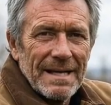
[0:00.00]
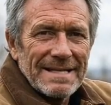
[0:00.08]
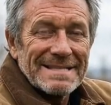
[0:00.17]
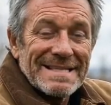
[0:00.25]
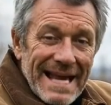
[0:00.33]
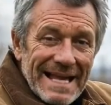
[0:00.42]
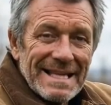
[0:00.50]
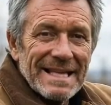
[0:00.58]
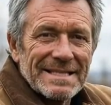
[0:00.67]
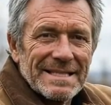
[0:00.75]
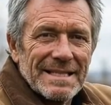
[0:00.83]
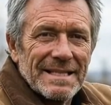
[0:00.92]
slightly
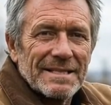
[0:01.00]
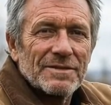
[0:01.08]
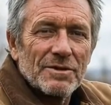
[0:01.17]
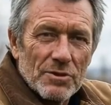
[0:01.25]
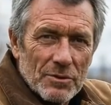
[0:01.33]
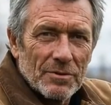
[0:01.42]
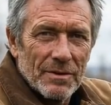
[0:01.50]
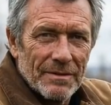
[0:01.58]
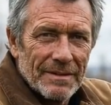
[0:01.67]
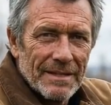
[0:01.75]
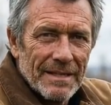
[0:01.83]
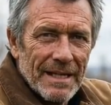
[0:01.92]
acidic to neutral.
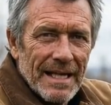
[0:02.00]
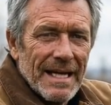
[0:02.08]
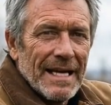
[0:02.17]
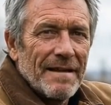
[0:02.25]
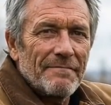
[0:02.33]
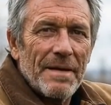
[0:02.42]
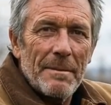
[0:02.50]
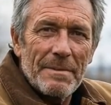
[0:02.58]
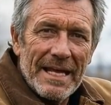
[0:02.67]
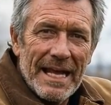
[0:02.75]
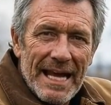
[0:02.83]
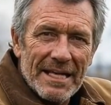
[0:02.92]
If my
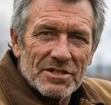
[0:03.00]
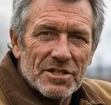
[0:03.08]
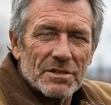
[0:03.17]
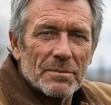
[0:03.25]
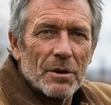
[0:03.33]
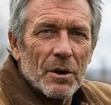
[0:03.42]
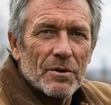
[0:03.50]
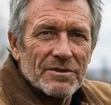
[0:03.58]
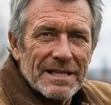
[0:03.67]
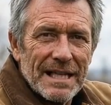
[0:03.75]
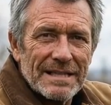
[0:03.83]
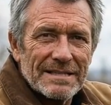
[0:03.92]
pH is below
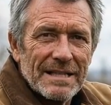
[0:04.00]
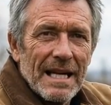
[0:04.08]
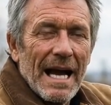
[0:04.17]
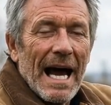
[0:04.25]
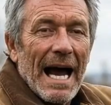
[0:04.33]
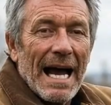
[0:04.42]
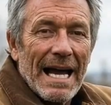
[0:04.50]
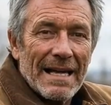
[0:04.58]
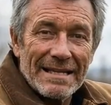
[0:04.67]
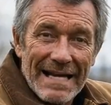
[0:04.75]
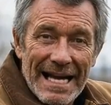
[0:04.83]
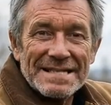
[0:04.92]
6, I add
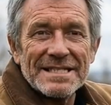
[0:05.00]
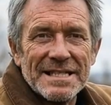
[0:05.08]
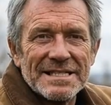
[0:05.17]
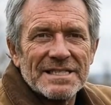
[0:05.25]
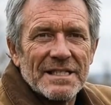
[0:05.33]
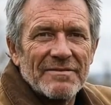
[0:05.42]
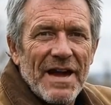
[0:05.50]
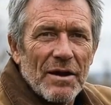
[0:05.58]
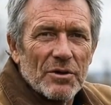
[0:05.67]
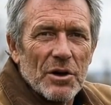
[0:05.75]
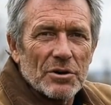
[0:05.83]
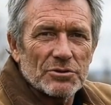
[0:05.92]
a light dusting of
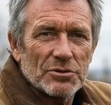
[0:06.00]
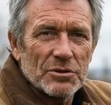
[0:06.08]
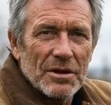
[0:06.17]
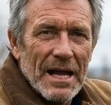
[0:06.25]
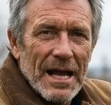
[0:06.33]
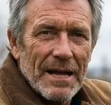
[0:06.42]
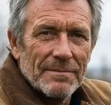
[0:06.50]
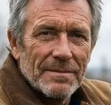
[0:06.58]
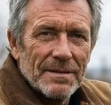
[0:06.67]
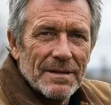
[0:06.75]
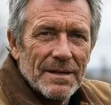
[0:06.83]
agricultural lime.